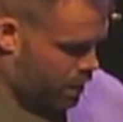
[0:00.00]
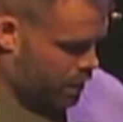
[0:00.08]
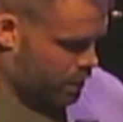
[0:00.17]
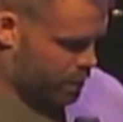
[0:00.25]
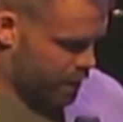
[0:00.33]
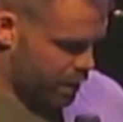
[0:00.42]

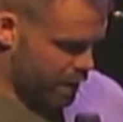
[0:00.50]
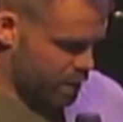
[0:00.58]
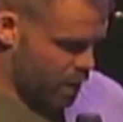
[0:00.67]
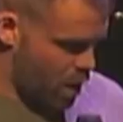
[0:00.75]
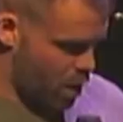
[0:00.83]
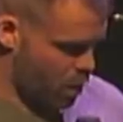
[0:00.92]
So
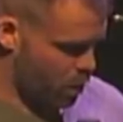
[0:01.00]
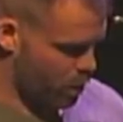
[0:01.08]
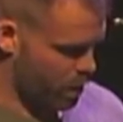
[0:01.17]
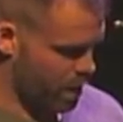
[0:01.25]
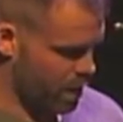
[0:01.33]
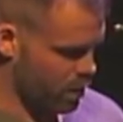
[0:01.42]
anyways,
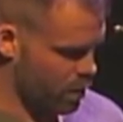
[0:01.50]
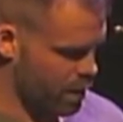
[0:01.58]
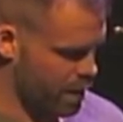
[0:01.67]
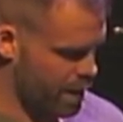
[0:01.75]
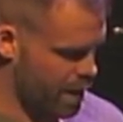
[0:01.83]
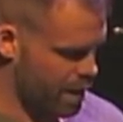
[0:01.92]
we went
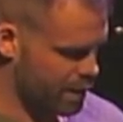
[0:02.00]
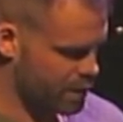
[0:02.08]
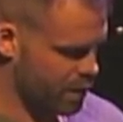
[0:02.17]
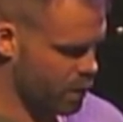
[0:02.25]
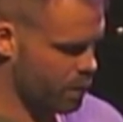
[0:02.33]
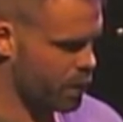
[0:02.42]
alone, and I
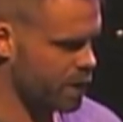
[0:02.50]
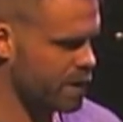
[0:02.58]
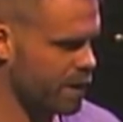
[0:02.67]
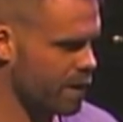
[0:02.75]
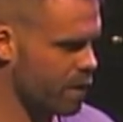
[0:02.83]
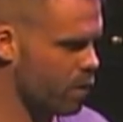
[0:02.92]
started to
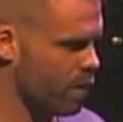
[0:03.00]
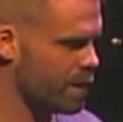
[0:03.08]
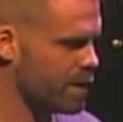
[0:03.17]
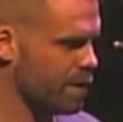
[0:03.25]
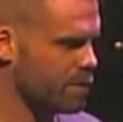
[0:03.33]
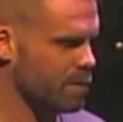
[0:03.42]
appreciate that quality
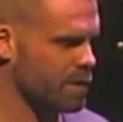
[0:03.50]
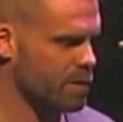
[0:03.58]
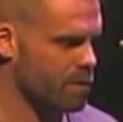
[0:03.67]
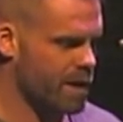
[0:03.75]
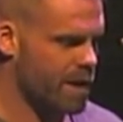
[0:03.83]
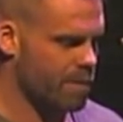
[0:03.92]
time so much
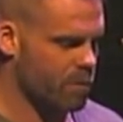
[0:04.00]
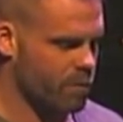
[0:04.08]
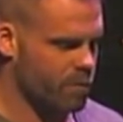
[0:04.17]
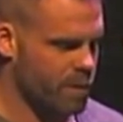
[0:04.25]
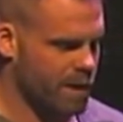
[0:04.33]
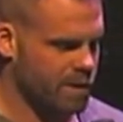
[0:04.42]
that when I came home
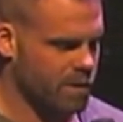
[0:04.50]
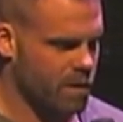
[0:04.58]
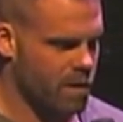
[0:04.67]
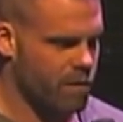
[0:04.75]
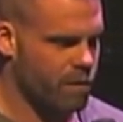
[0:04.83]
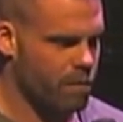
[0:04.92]
from days
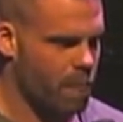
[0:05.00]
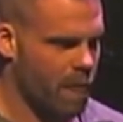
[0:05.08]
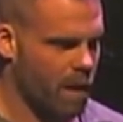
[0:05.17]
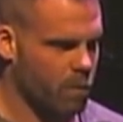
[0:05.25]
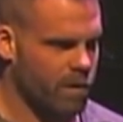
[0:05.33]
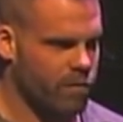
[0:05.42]
off
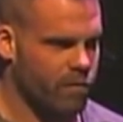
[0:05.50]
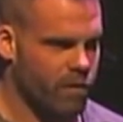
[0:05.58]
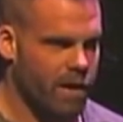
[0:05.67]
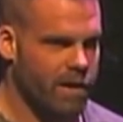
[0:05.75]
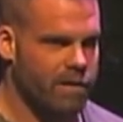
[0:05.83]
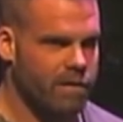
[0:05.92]
and we'd
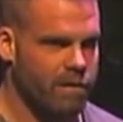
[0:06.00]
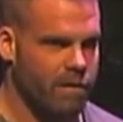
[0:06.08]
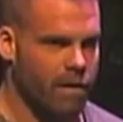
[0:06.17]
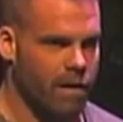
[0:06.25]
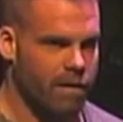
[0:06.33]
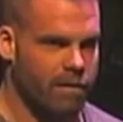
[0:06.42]
fight,
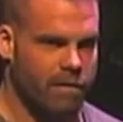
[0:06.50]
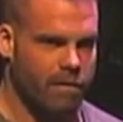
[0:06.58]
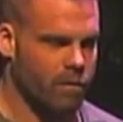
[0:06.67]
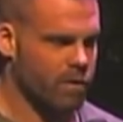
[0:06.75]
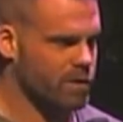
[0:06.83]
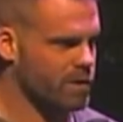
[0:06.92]
the
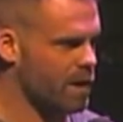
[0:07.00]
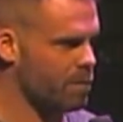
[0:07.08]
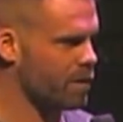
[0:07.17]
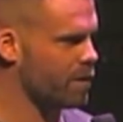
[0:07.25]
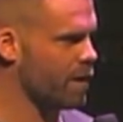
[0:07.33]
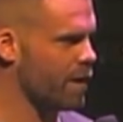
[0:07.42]

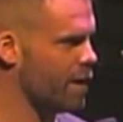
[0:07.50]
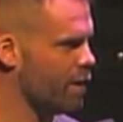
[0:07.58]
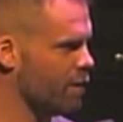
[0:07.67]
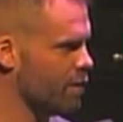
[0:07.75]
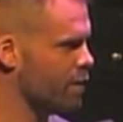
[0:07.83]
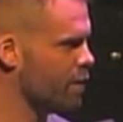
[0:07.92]
resentment that I
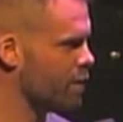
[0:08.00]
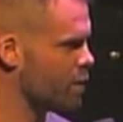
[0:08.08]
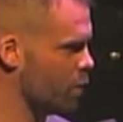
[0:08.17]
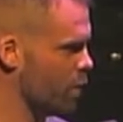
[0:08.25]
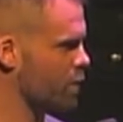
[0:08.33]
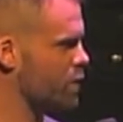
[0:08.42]
held
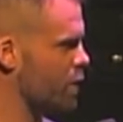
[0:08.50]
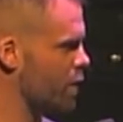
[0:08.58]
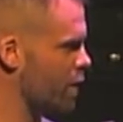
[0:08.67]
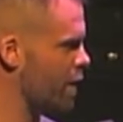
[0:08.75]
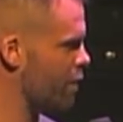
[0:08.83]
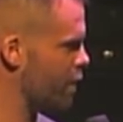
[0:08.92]
towards
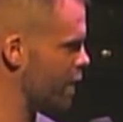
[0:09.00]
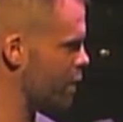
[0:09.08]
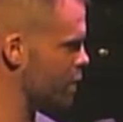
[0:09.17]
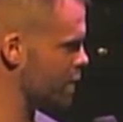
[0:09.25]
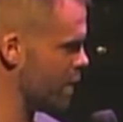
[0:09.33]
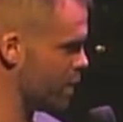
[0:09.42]
her, everything
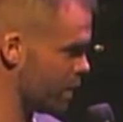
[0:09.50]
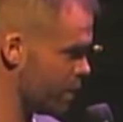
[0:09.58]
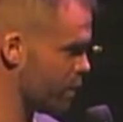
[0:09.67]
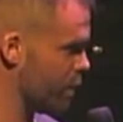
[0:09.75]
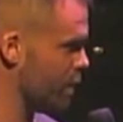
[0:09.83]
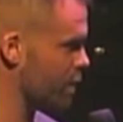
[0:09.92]
was now her
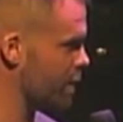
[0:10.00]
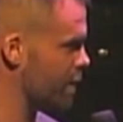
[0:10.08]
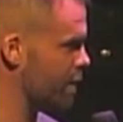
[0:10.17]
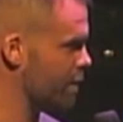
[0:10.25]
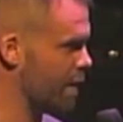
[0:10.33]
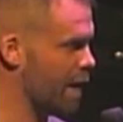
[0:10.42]
fault.
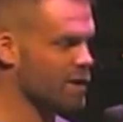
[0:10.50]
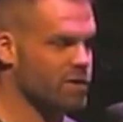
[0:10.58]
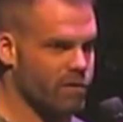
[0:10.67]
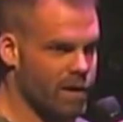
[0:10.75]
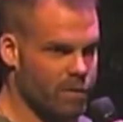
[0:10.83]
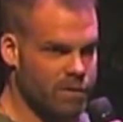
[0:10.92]

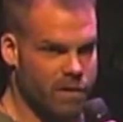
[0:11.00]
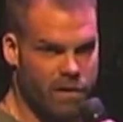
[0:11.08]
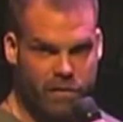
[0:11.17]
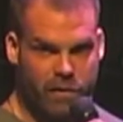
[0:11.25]
Estevan was off the